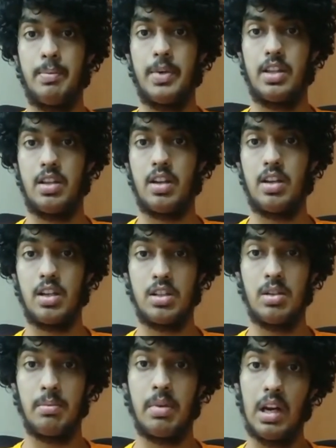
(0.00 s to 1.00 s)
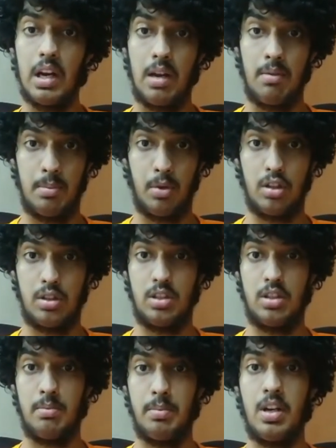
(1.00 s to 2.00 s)
my thinking simple and my process
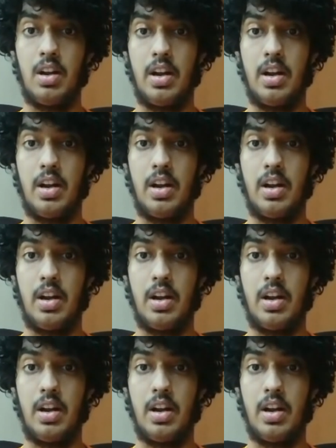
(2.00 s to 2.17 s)
simple,